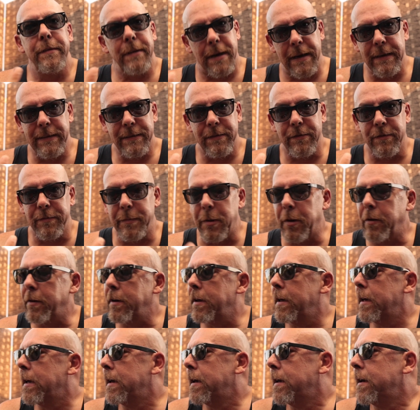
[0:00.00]
I still smoke.
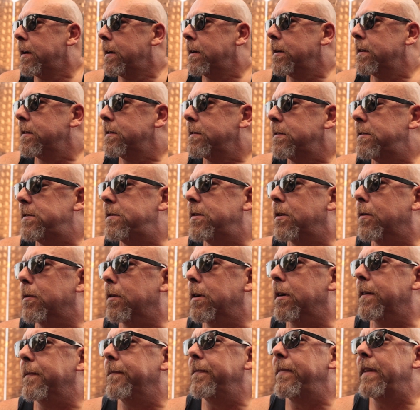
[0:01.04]

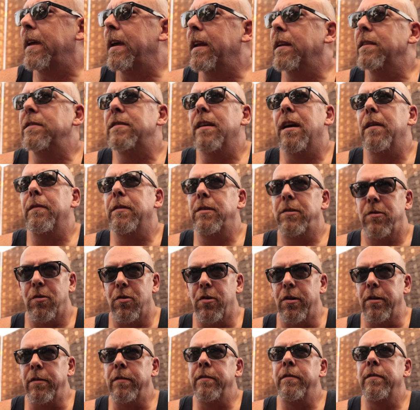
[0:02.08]
So had a chat with
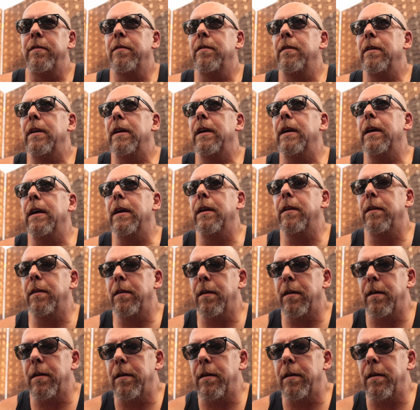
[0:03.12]
Dawn and